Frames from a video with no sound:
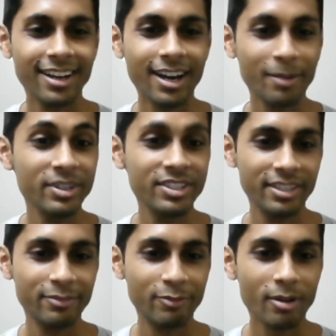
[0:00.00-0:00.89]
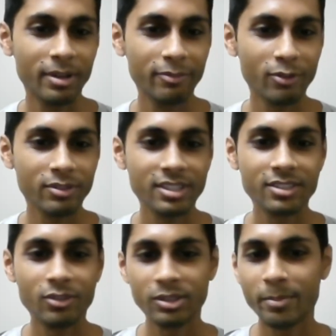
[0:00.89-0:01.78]
Abhijit from Infosys
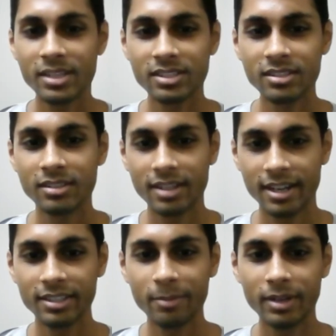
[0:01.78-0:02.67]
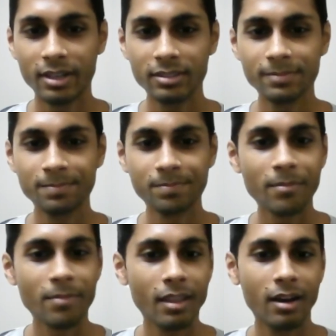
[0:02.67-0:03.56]
Toastmasters, Hyderabad.
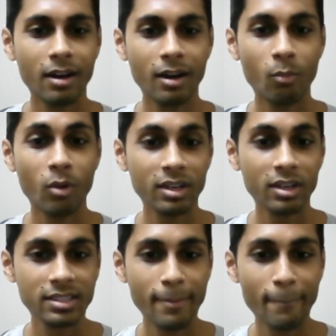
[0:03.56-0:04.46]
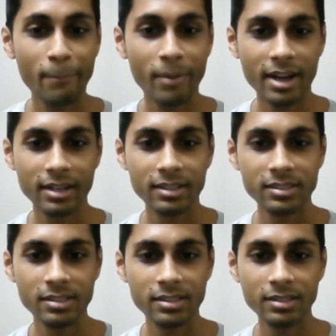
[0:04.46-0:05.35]
What are some
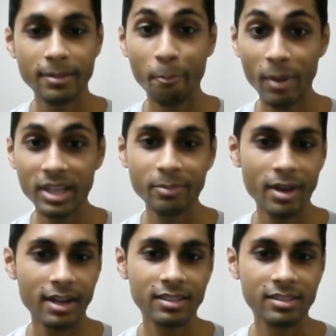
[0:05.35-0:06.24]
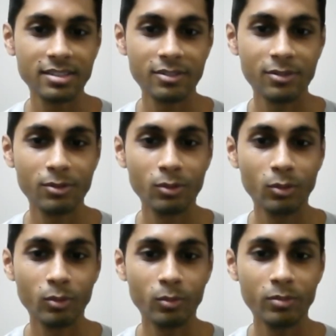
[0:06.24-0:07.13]
best practices
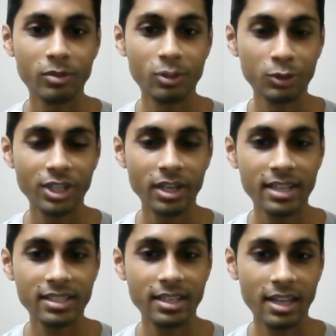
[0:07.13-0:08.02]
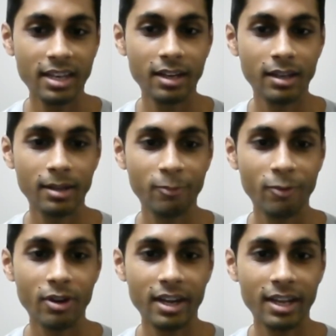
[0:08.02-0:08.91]
to socialize in any club
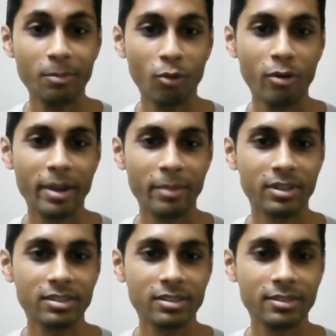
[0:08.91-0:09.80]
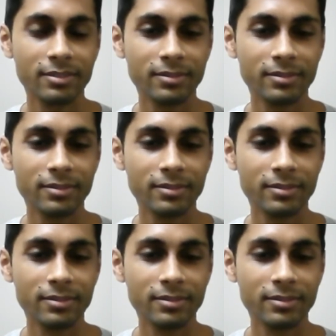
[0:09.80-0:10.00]
for getting more members?